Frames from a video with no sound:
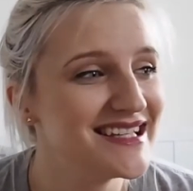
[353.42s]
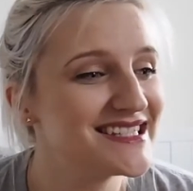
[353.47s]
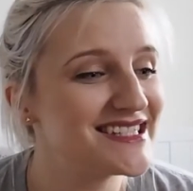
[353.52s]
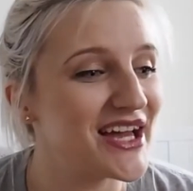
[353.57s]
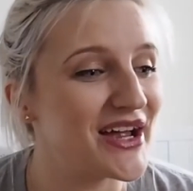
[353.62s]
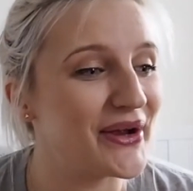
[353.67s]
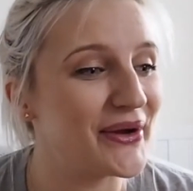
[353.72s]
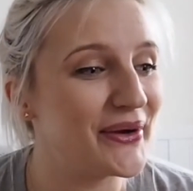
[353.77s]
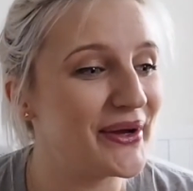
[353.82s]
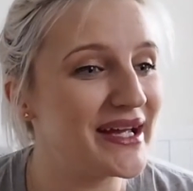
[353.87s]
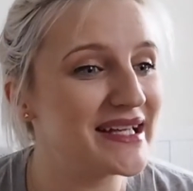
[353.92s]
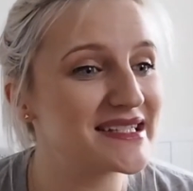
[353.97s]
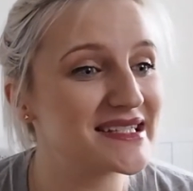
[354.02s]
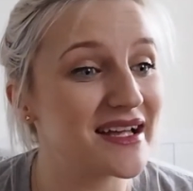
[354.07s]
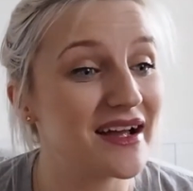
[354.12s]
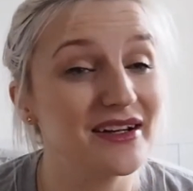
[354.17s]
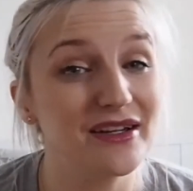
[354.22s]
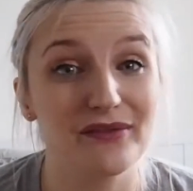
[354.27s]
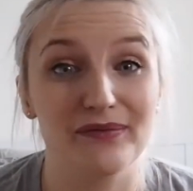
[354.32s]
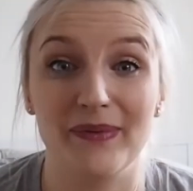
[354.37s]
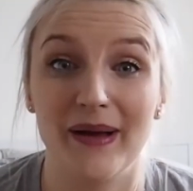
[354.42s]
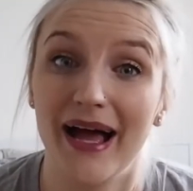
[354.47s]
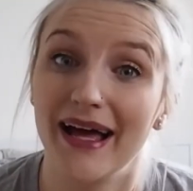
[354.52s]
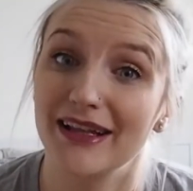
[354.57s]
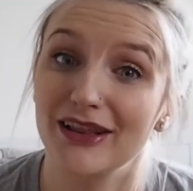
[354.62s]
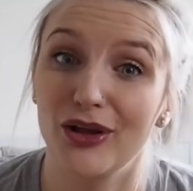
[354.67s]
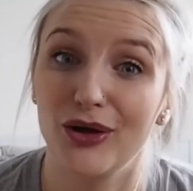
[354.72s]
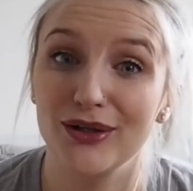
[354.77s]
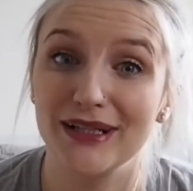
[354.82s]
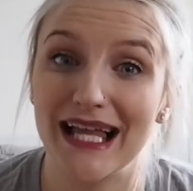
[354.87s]
So it's kind of
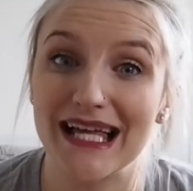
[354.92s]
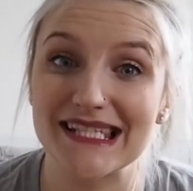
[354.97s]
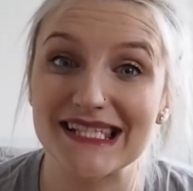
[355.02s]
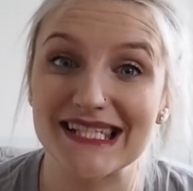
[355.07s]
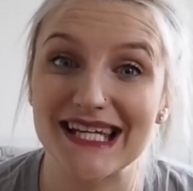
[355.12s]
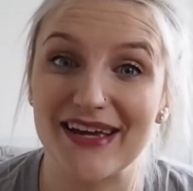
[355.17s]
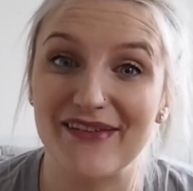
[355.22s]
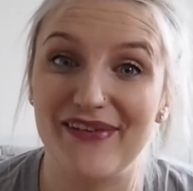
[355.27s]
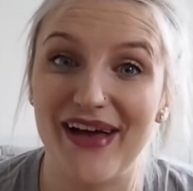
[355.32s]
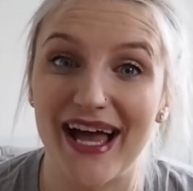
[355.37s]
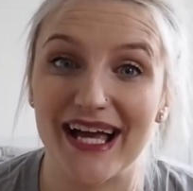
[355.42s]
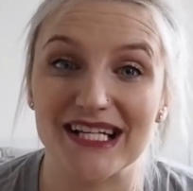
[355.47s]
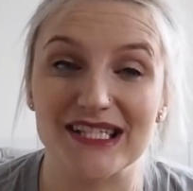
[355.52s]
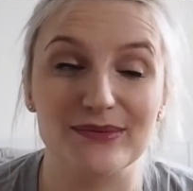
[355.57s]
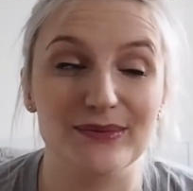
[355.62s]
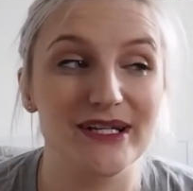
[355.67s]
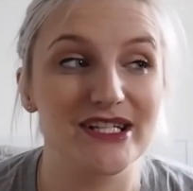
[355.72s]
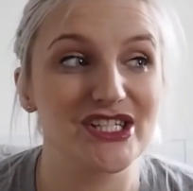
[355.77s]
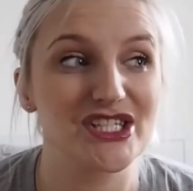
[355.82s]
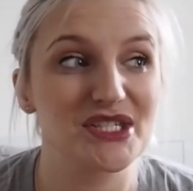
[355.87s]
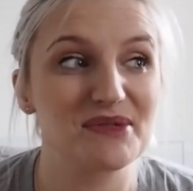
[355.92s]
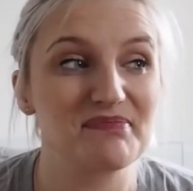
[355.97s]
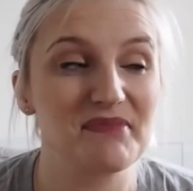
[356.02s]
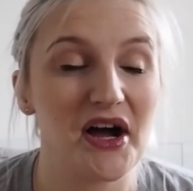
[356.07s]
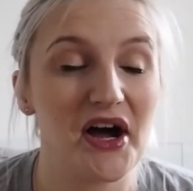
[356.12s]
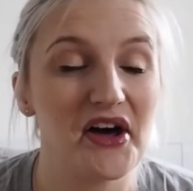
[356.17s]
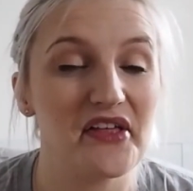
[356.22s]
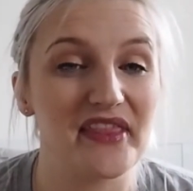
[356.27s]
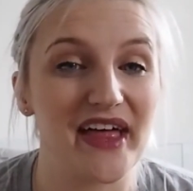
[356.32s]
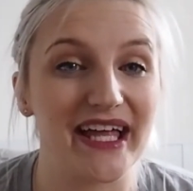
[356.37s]
had long-lasting effects which
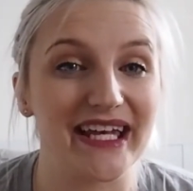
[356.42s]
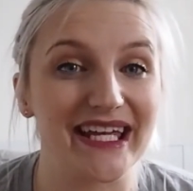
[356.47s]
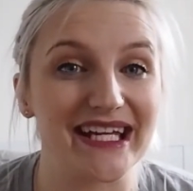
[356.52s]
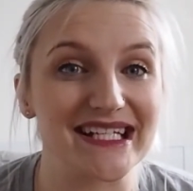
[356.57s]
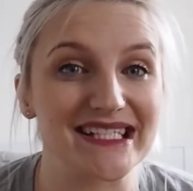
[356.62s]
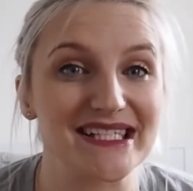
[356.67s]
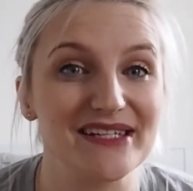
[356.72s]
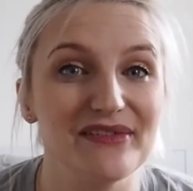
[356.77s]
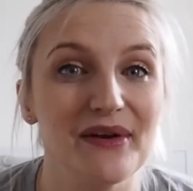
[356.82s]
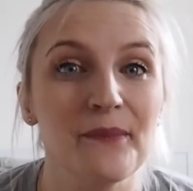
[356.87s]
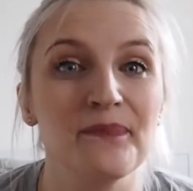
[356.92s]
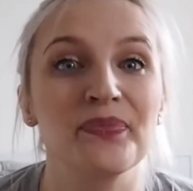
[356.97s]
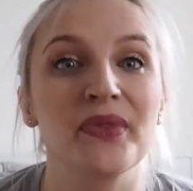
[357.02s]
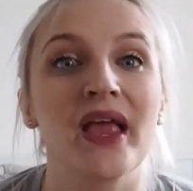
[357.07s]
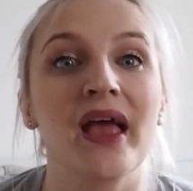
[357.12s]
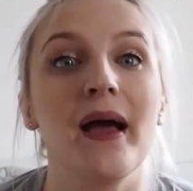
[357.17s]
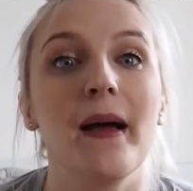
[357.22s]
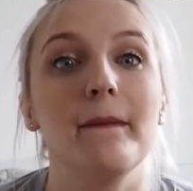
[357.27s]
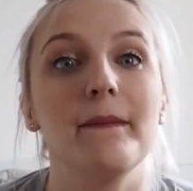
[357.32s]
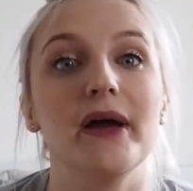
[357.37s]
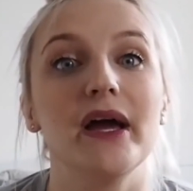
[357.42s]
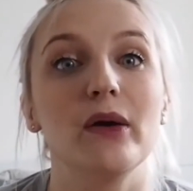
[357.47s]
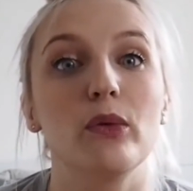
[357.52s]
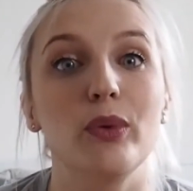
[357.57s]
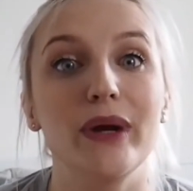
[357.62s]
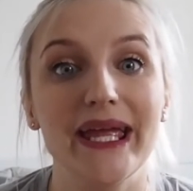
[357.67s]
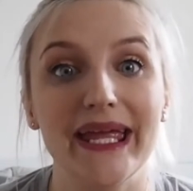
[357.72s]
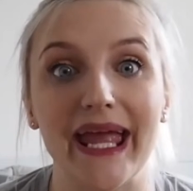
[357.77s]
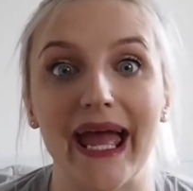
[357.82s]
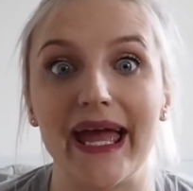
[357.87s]
aren't that negative. But
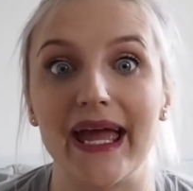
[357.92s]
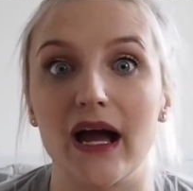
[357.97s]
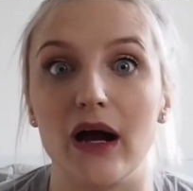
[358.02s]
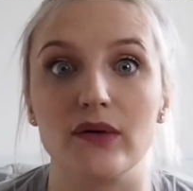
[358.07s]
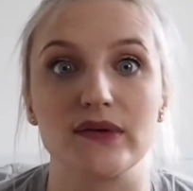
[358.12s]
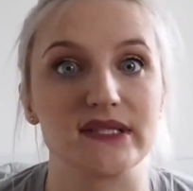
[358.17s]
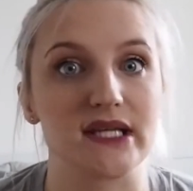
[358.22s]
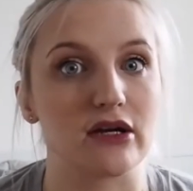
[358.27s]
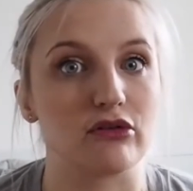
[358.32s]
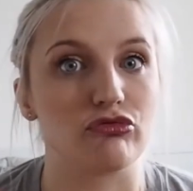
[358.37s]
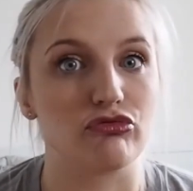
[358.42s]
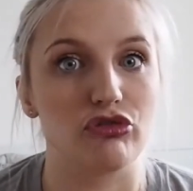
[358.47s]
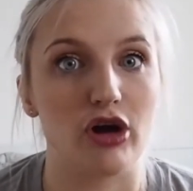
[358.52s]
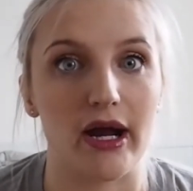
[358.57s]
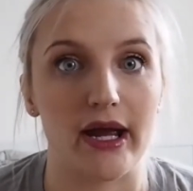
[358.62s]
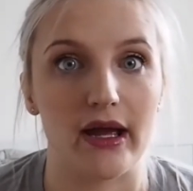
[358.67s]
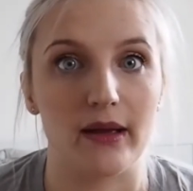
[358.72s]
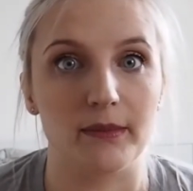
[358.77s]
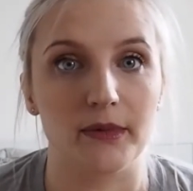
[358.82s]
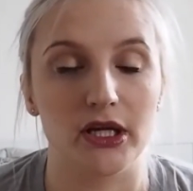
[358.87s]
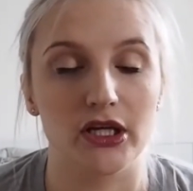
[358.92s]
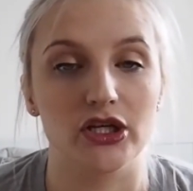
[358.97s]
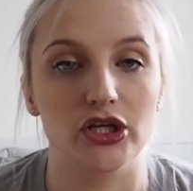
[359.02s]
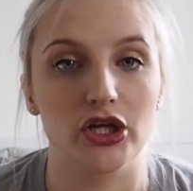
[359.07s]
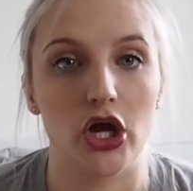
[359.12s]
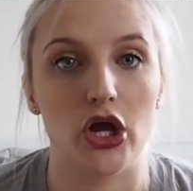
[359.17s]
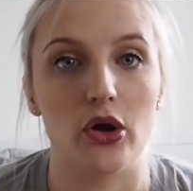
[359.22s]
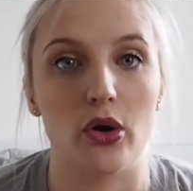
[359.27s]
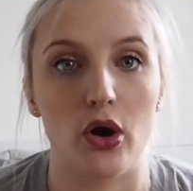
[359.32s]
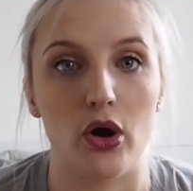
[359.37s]
week 8 I was like, right, I'm gonna
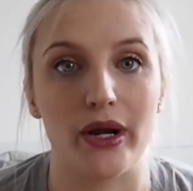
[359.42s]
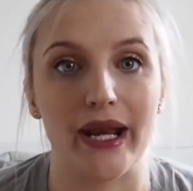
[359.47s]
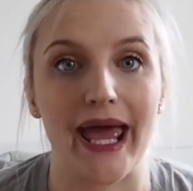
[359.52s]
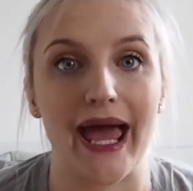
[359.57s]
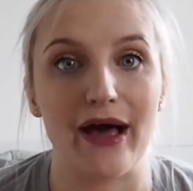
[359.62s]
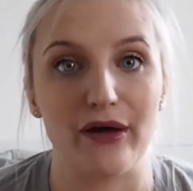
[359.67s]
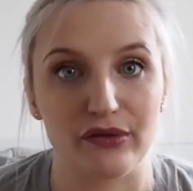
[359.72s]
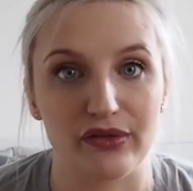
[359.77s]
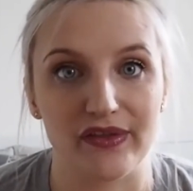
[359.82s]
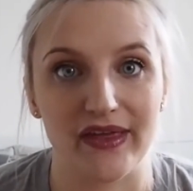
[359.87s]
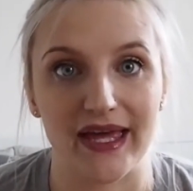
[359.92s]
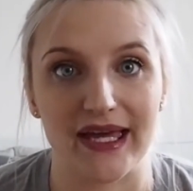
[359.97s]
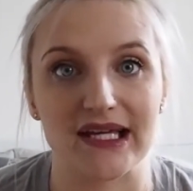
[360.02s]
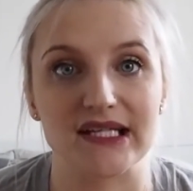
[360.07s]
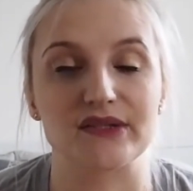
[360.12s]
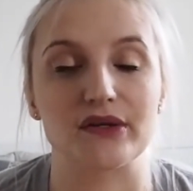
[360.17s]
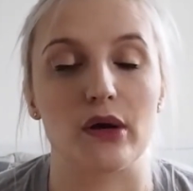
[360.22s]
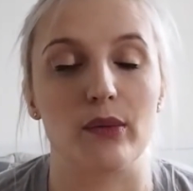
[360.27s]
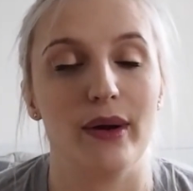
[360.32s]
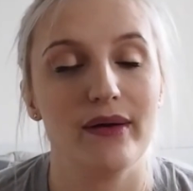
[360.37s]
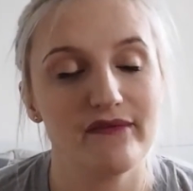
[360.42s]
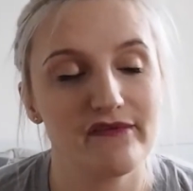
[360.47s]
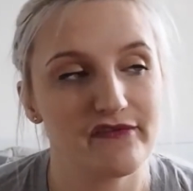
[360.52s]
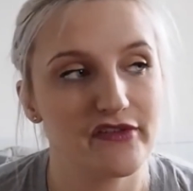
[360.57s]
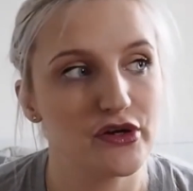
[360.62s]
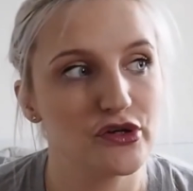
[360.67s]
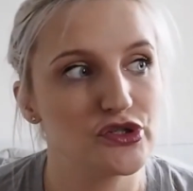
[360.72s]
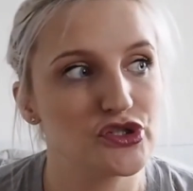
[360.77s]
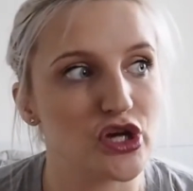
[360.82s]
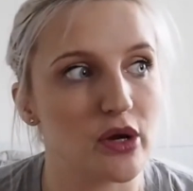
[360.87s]
go on a health kick. So I went
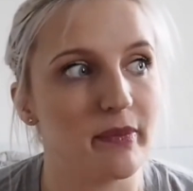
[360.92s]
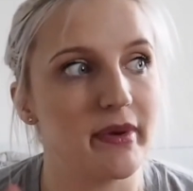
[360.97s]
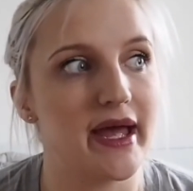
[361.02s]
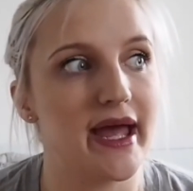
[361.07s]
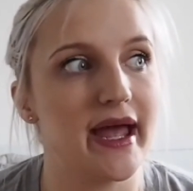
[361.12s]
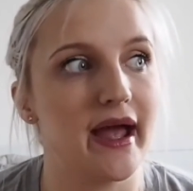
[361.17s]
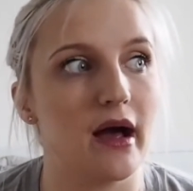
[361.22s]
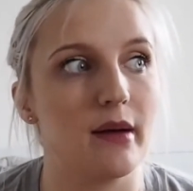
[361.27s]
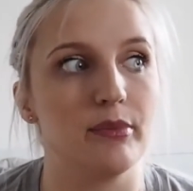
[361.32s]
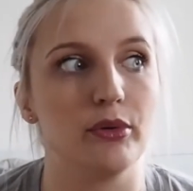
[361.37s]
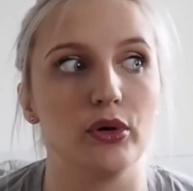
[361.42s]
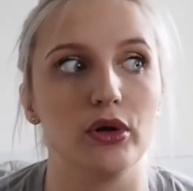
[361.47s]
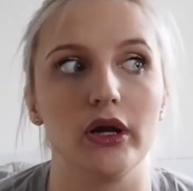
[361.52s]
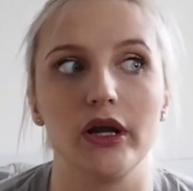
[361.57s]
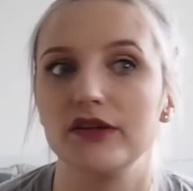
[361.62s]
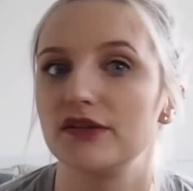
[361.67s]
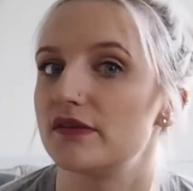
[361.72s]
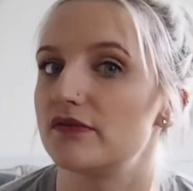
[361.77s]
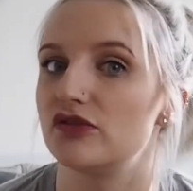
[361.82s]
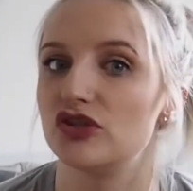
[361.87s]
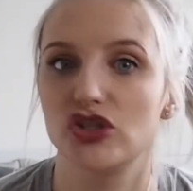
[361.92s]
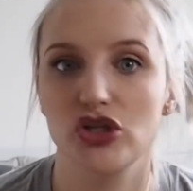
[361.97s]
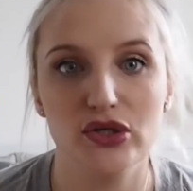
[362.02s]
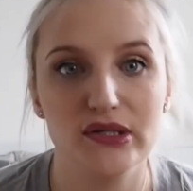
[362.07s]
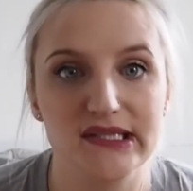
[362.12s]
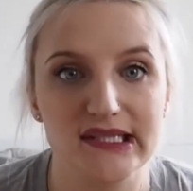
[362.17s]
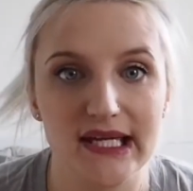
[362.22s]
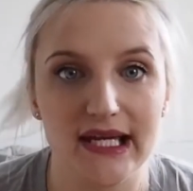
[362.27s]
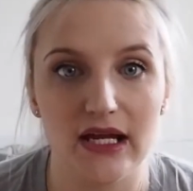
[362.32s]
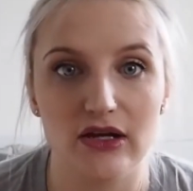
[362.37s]
food shopping, I bought loads of
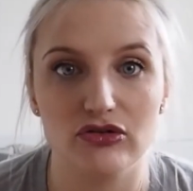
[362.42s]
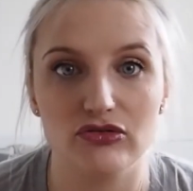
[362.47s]
juicing